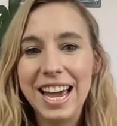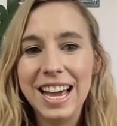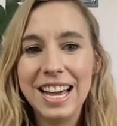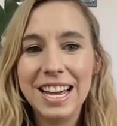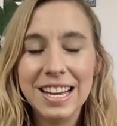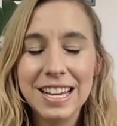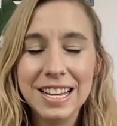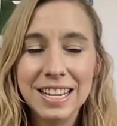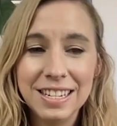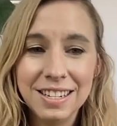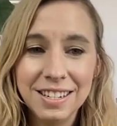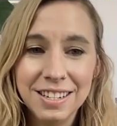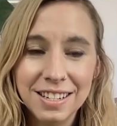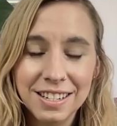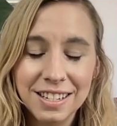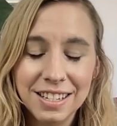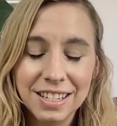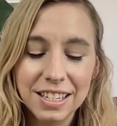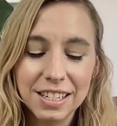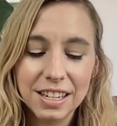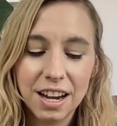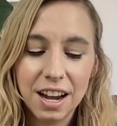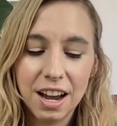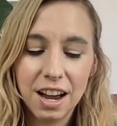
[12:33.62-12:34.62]

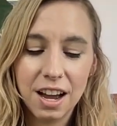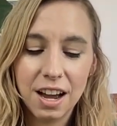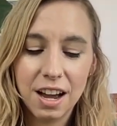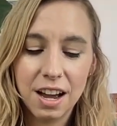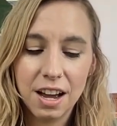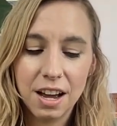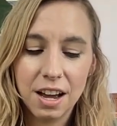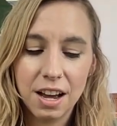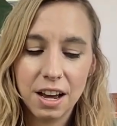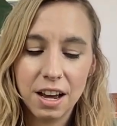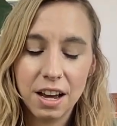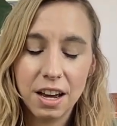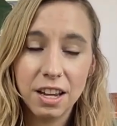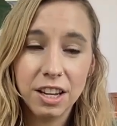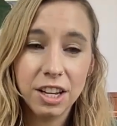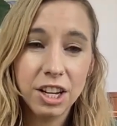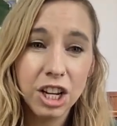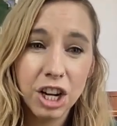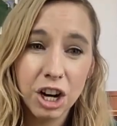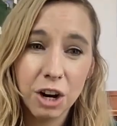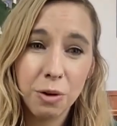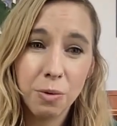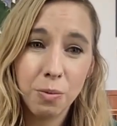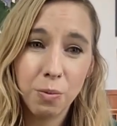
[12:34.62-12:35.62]
And
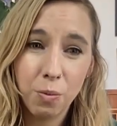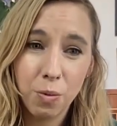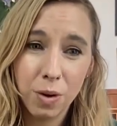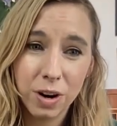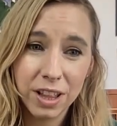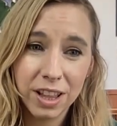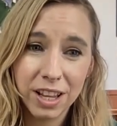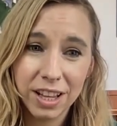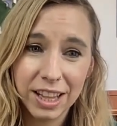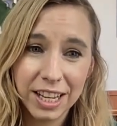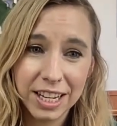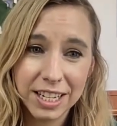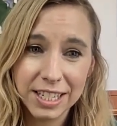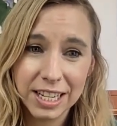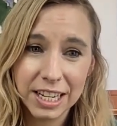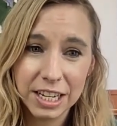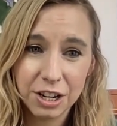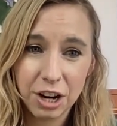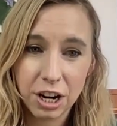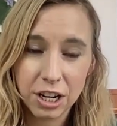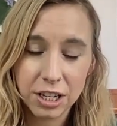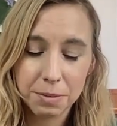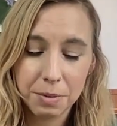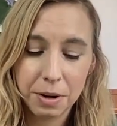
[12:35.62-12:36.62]
one of the things they
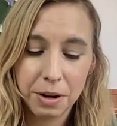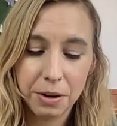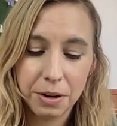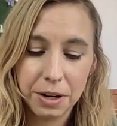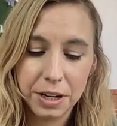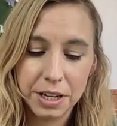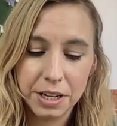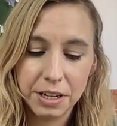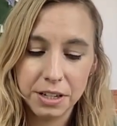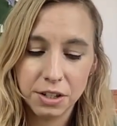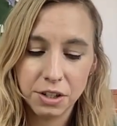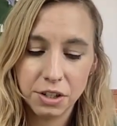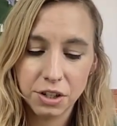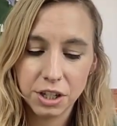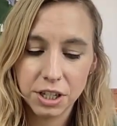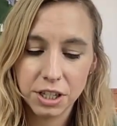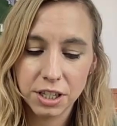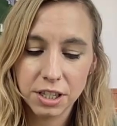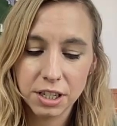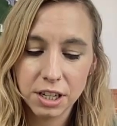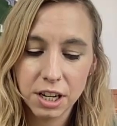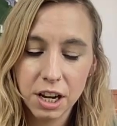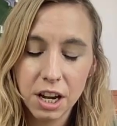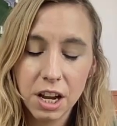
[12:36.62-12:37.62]
talked about is
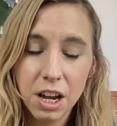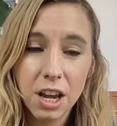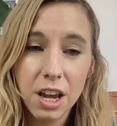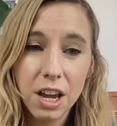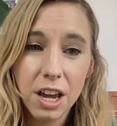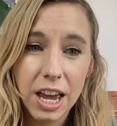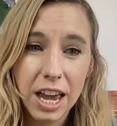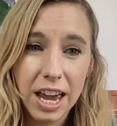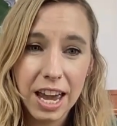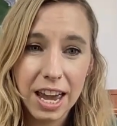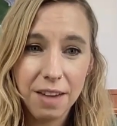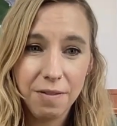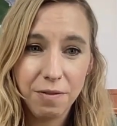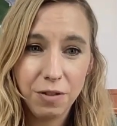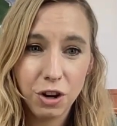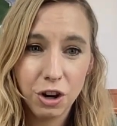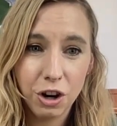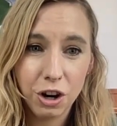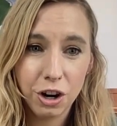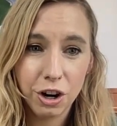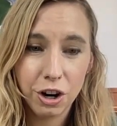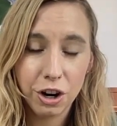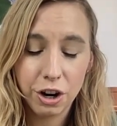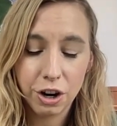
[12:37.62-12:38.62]
just if
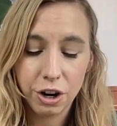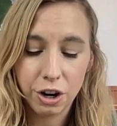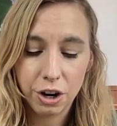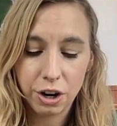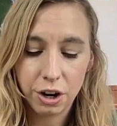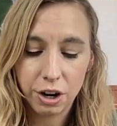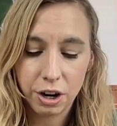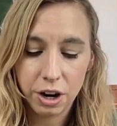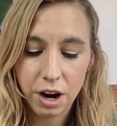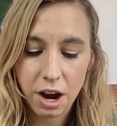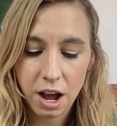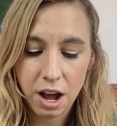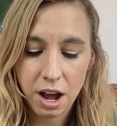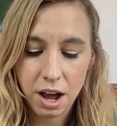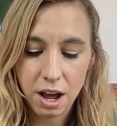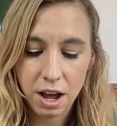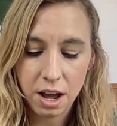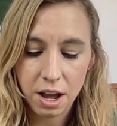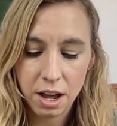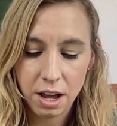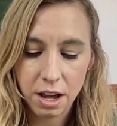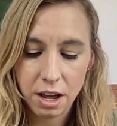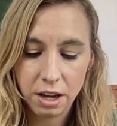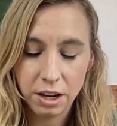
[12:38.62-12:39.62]
you're
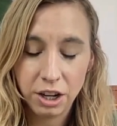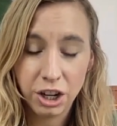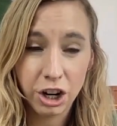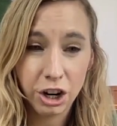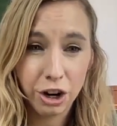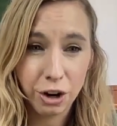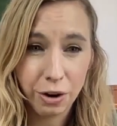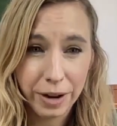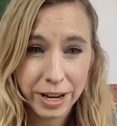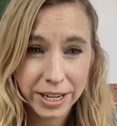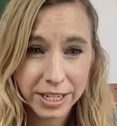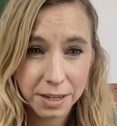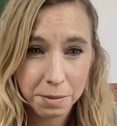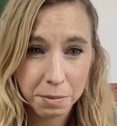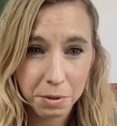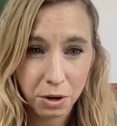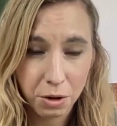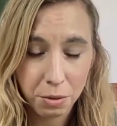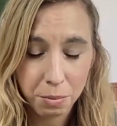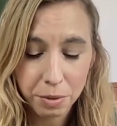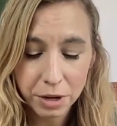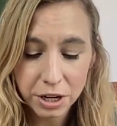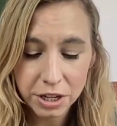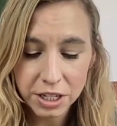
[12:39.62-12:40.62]
a
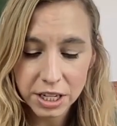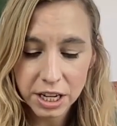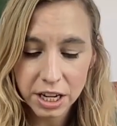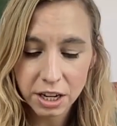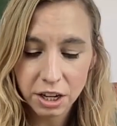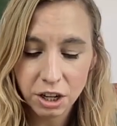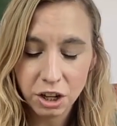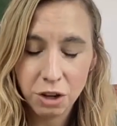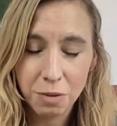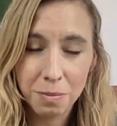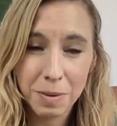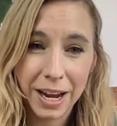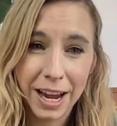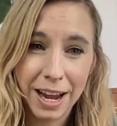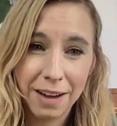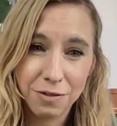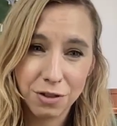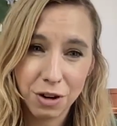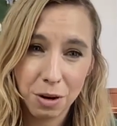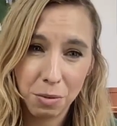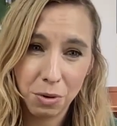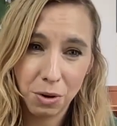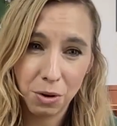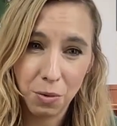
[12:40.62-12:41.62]
neuroatypical person, you might have
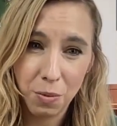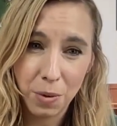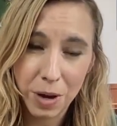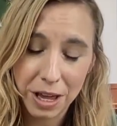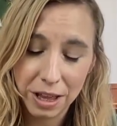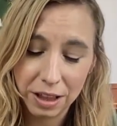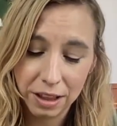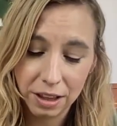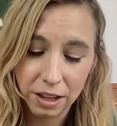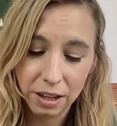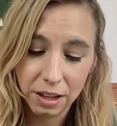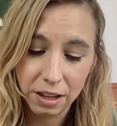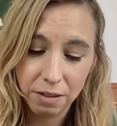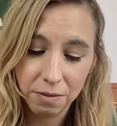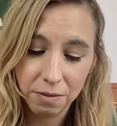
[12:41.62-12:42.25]
trouble with